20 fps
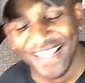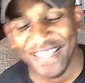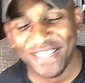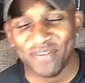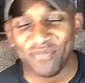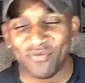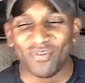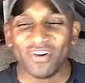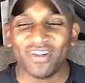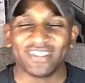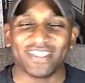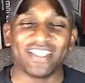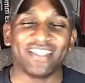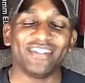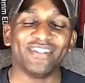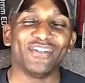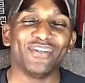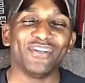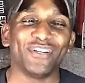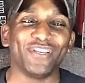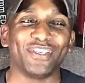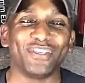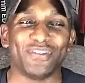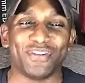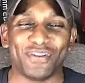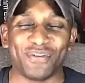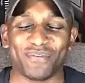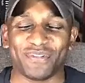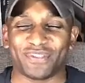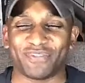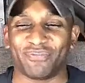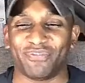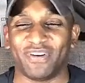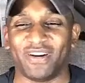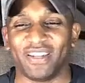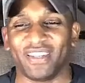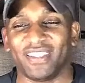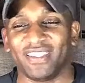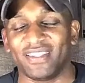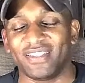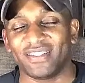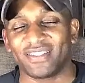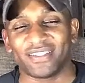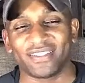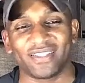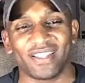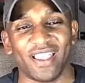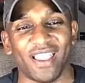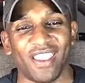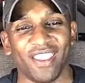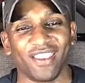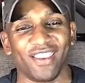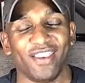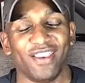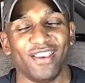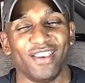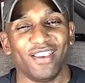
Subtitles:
It was, and look, you know what's funny is like